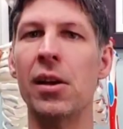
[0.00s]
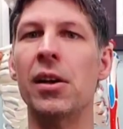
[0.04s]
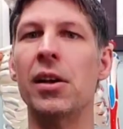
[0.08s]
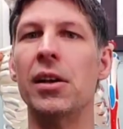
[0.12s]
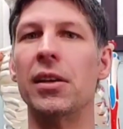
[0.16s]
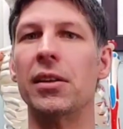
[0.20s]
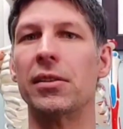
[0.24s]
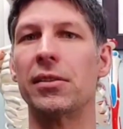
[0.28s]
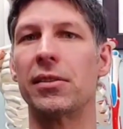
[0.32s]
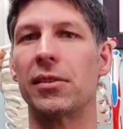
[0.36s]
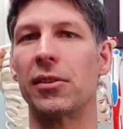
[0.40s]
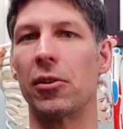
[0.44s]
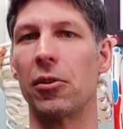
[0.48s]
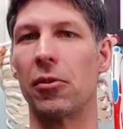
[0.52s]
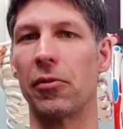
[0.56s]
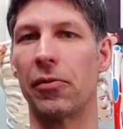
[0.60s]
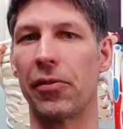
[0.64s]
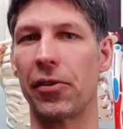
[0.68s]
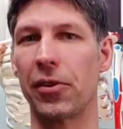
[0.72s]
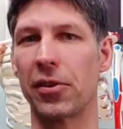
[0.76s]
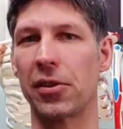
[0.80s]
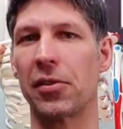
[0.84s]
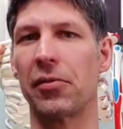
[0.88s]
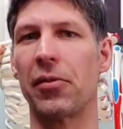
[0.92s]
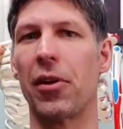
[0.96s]
So
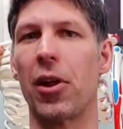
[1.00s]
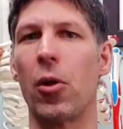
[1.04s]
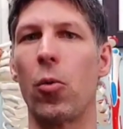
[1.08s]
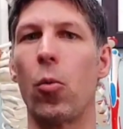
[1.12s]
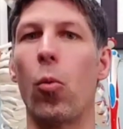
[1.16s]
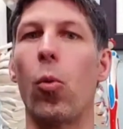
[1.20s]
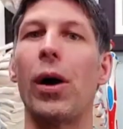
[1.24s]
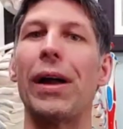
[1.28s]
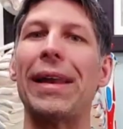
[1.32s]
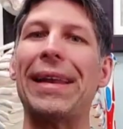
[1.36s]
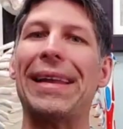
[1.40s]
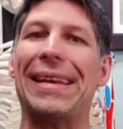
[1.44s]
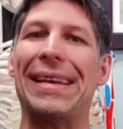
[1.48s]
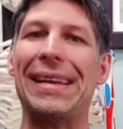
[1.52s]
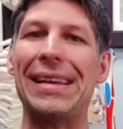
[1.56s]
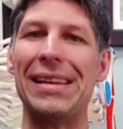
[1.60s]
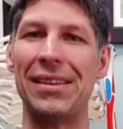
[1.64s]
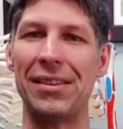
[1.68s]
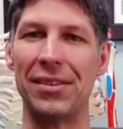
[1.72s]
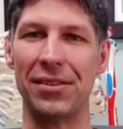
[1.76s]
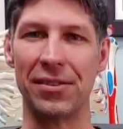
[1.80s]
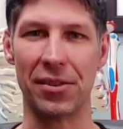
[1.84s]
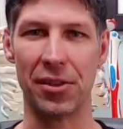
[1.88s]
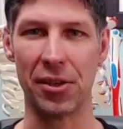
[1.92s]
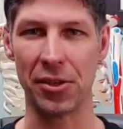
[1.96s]
first of all, what
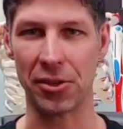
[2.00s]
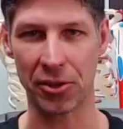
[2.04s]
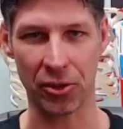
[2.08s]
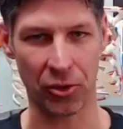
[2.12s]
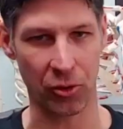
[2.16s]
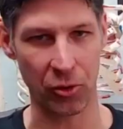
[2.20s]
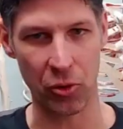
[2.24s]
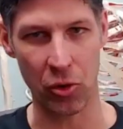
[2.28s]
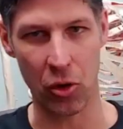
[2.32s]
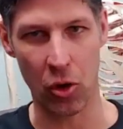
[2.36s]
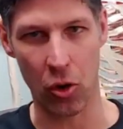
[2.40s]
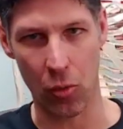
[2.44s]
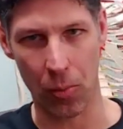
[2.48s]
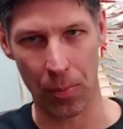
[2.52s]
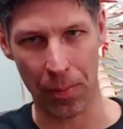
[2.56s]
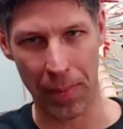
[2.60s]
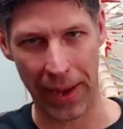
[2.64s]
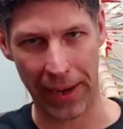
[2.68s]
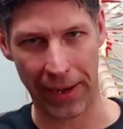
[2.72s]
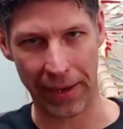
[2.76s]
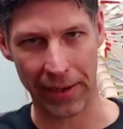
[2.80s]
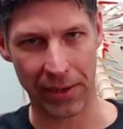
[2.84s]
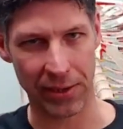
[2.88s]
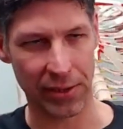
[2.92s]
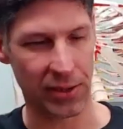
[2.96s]
is the screw home
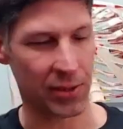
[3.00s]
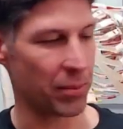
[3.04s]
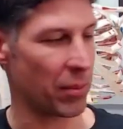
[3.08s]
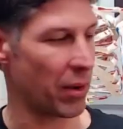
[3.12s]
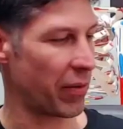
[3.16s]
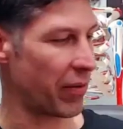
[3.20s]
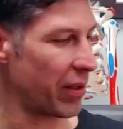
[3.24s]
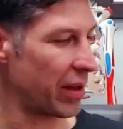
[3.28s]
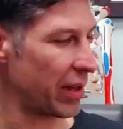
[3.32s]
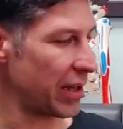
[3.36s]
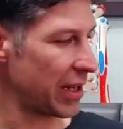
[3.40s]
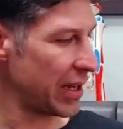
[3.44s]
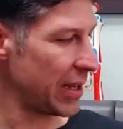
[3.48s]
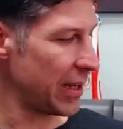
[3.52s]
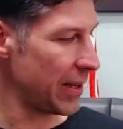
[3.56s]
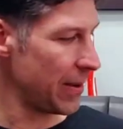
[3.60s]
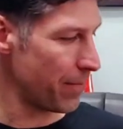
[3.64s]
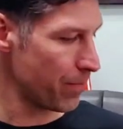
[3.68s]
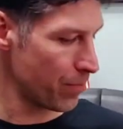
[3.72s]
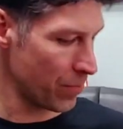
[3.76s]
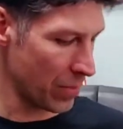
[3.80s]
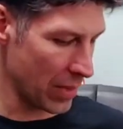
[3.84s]
mechanism of the knee?